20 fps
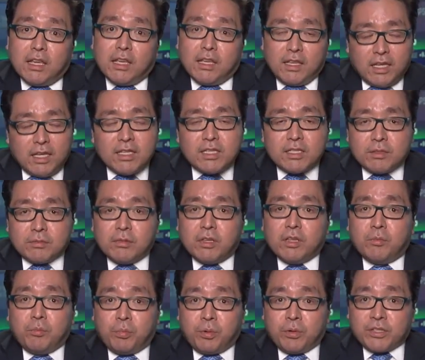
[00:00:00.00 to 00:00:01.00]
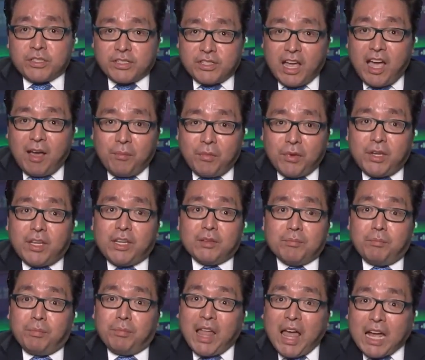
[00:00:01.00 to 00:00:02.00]
is the
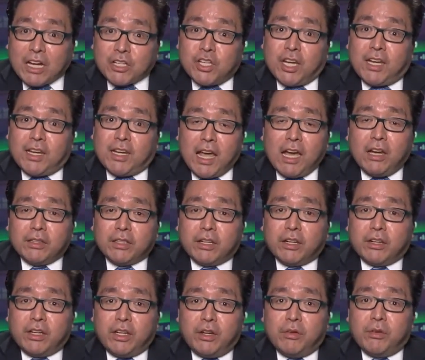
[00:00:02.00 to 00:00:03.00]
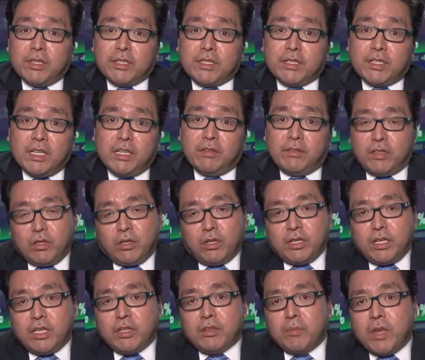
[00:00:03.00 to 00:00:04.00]
predominant blockchain out there. You
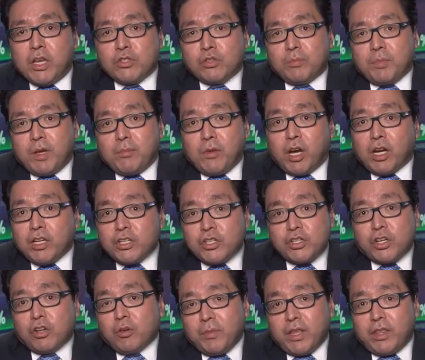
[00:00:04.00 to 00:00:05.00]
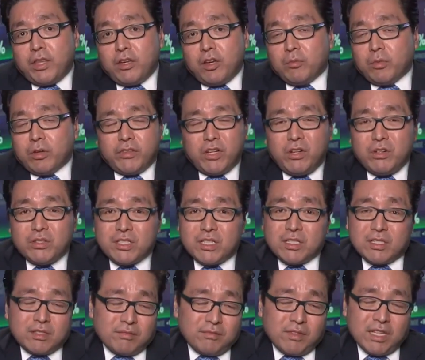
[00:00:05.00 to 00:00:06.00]
can either measure it by market share or by the number of nodes.
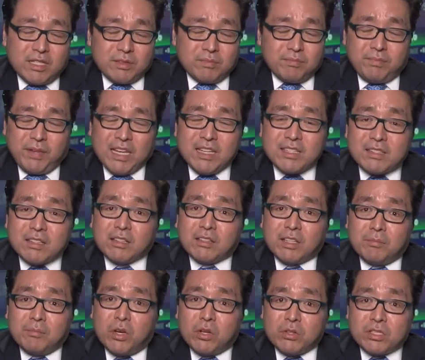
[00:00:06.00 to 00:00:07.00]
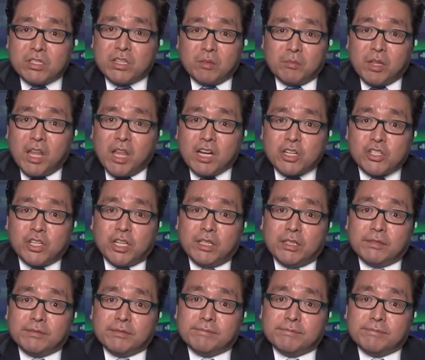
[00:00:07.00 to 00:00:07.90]
It's basically most of the blockchain.